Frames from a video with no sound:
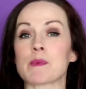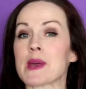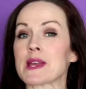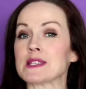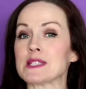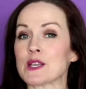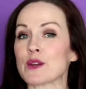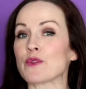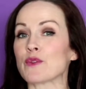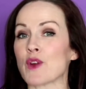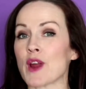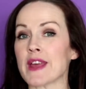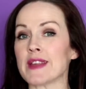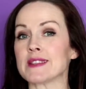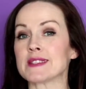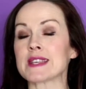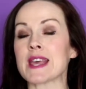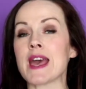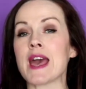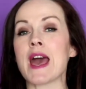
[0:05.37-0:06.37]
my dear
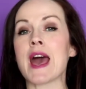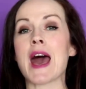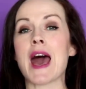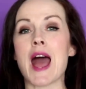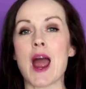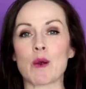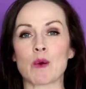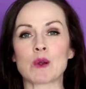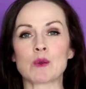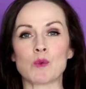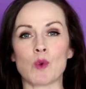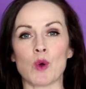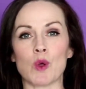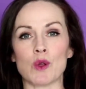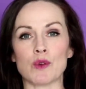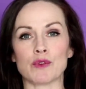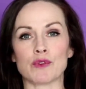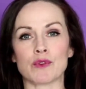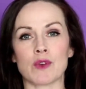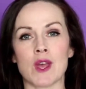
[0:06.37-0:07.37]
friends, Howard
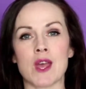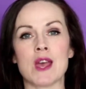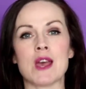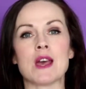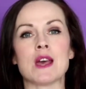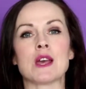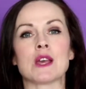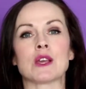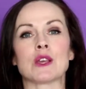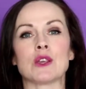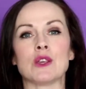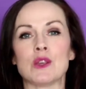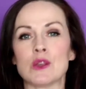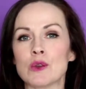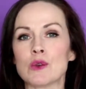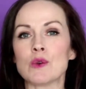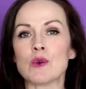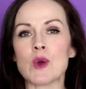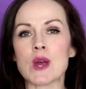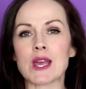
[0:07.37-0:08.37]
Wolf.
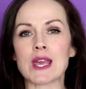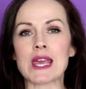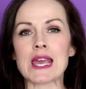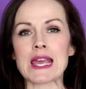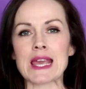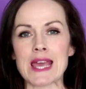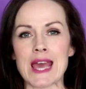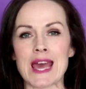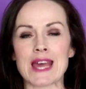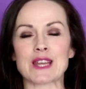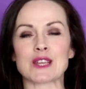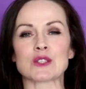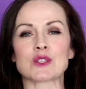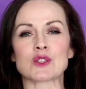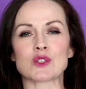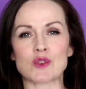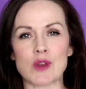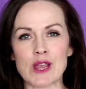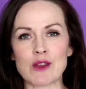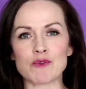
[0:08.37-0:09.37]
You can get
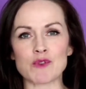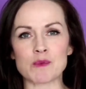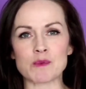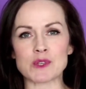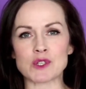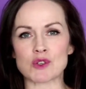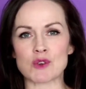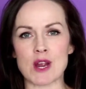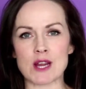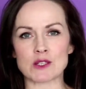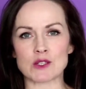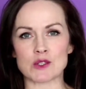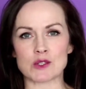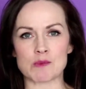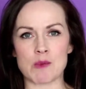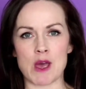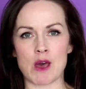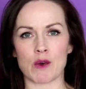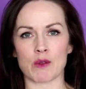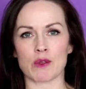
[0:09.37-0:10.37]
straight from the director's
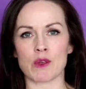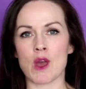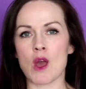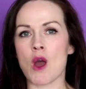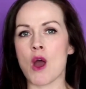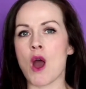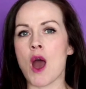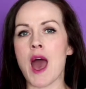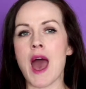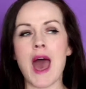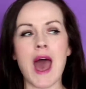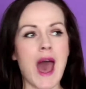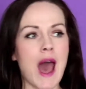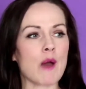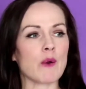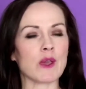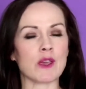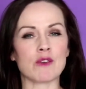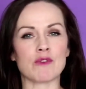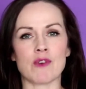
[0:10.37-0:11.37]
mouth
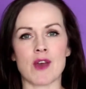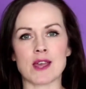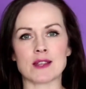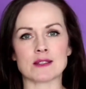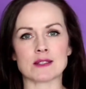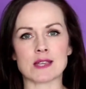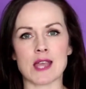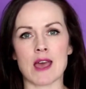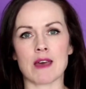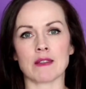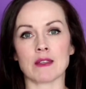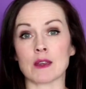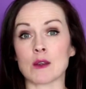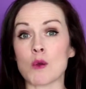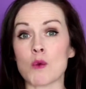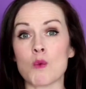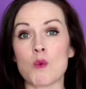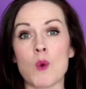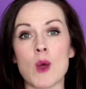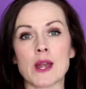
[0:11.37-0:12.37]
how he finds talent,
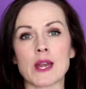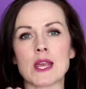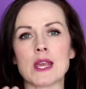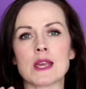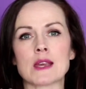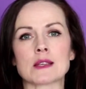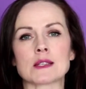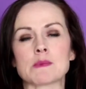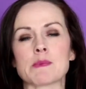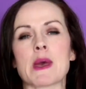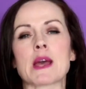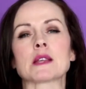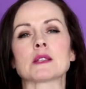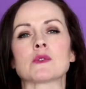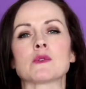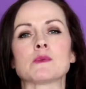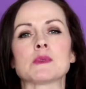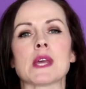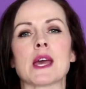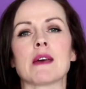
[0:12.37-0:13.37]
what he expects
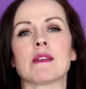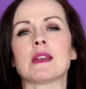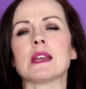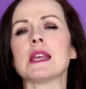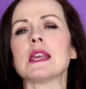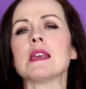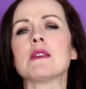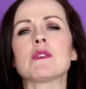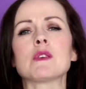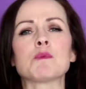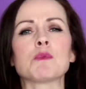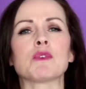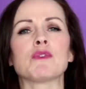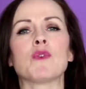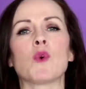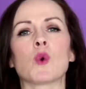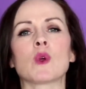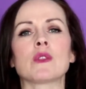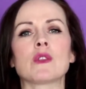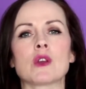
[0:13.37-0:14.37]
from talent even
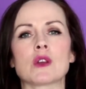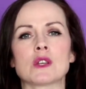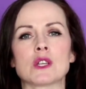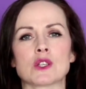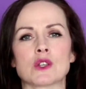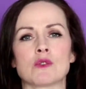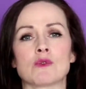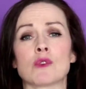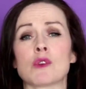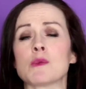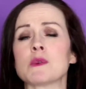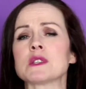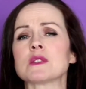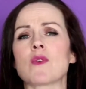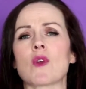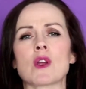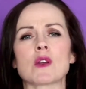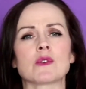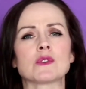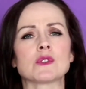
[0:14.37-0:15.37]
before the audition room as
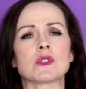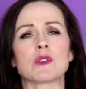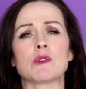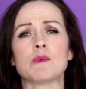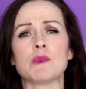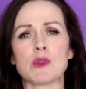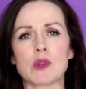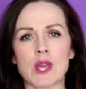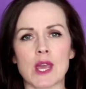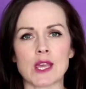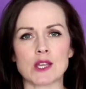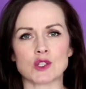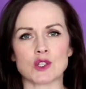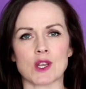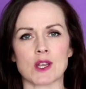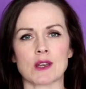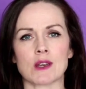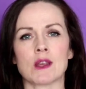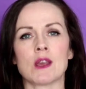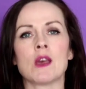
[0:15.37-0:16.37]
far as
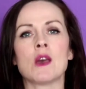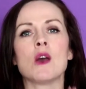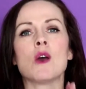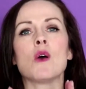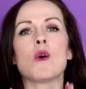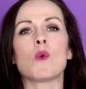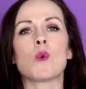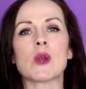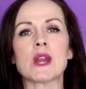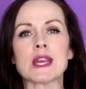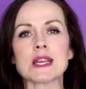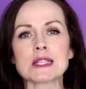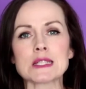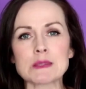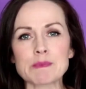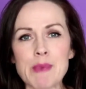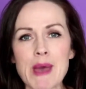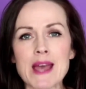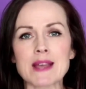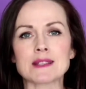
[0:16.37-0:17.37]
communication, what he
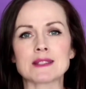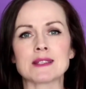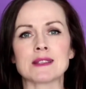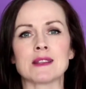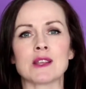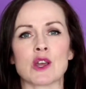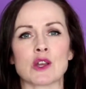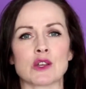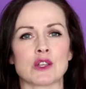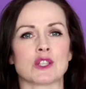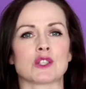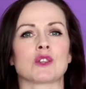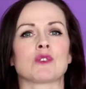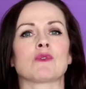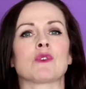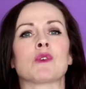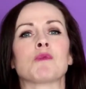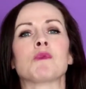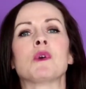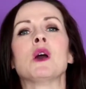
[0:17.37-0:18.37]
expects in the audition
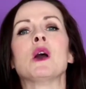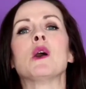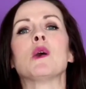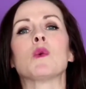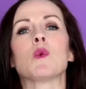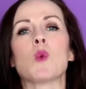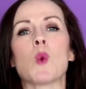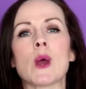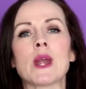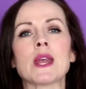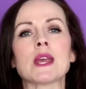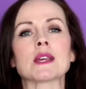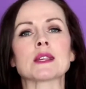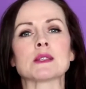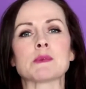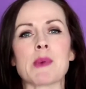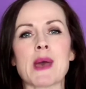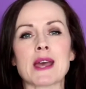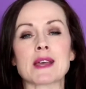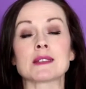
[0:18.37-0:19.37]
room, what he
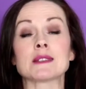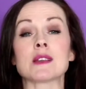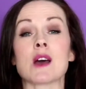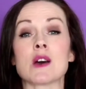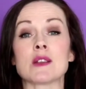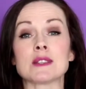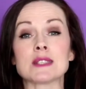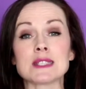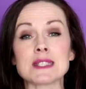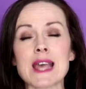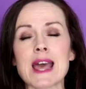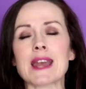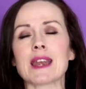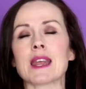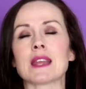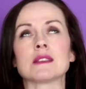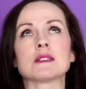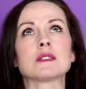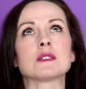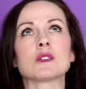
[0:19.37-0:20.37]
expects on set,
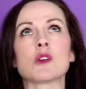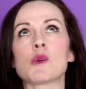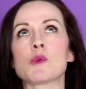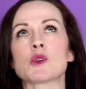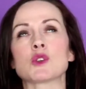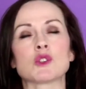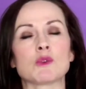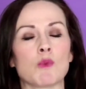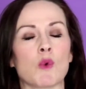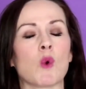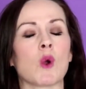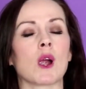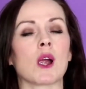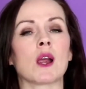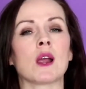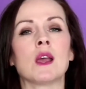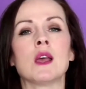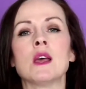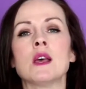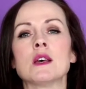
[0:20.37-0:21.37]
and so much more.
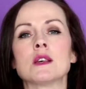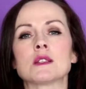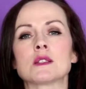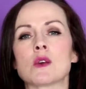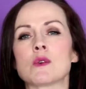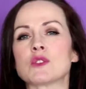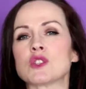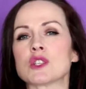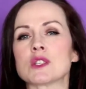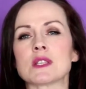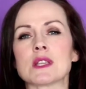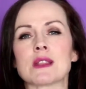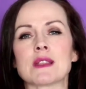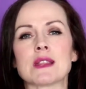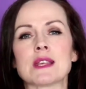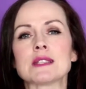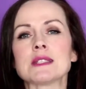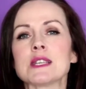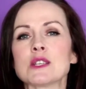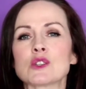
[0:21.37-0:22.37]
So just
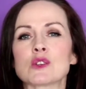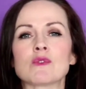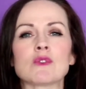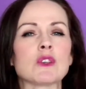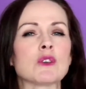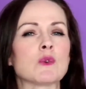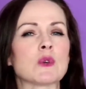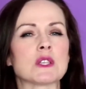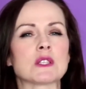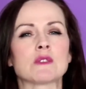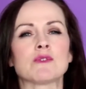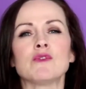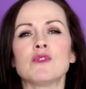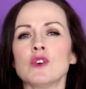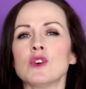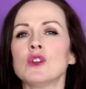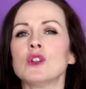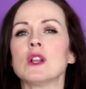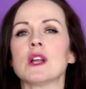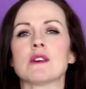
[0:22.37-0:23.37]
this interview is
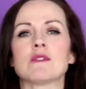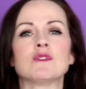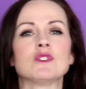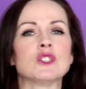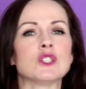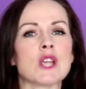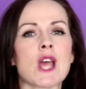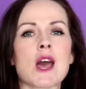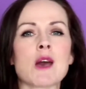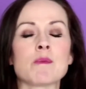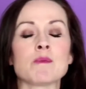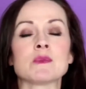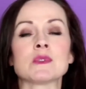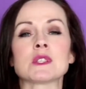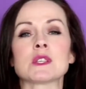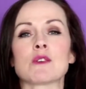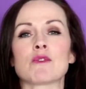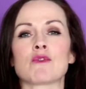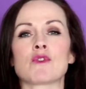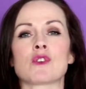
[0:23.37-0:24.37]
full of
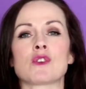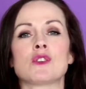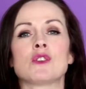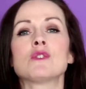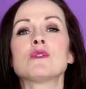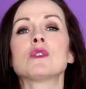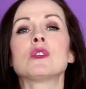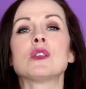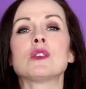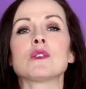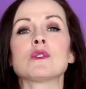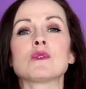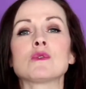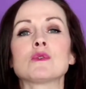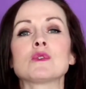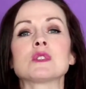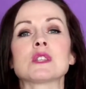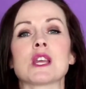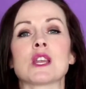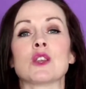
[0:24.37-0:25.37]
gems for you to
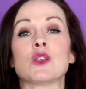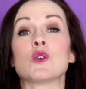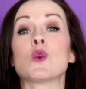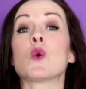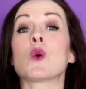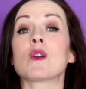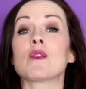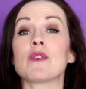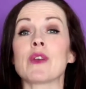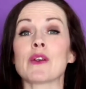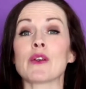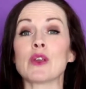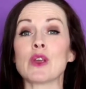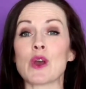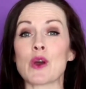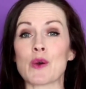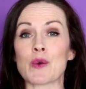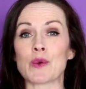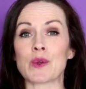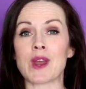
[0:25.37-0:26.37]
use in your very
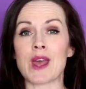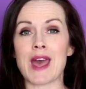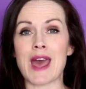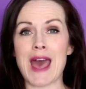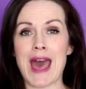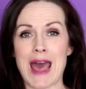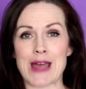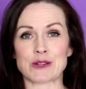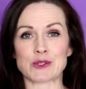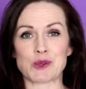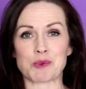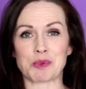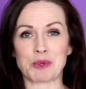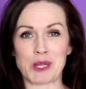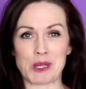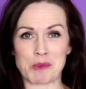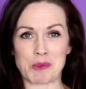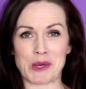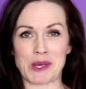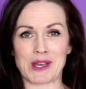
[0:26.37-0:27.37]
own actor
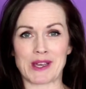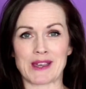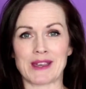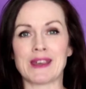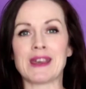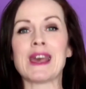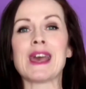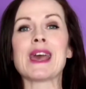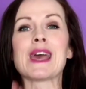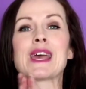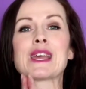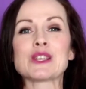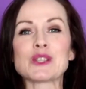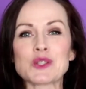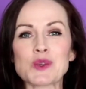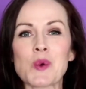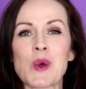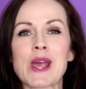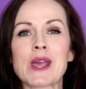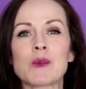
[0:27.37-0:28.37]
playbook.
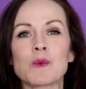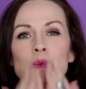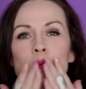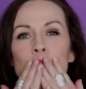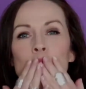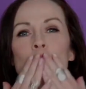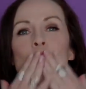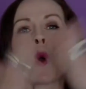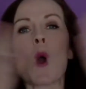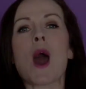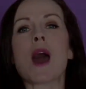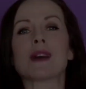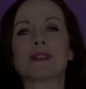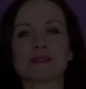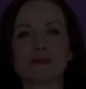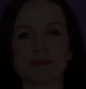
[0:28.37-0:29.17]
Enjoy. Mwah.